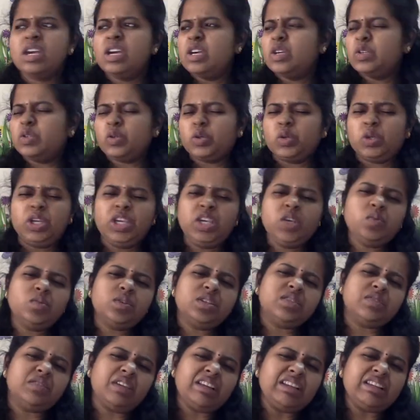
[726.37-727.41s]
So he was
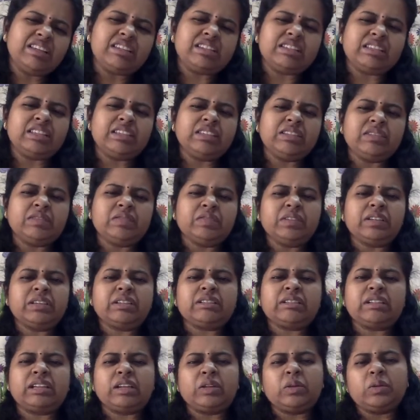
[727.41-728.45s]
very
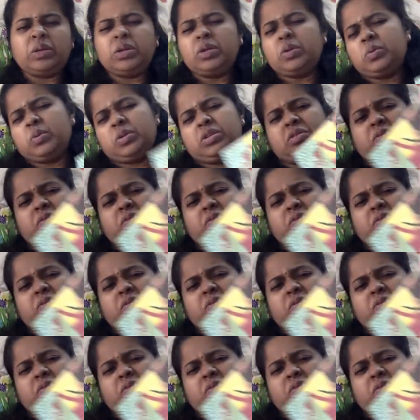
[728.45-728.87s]
severely, he was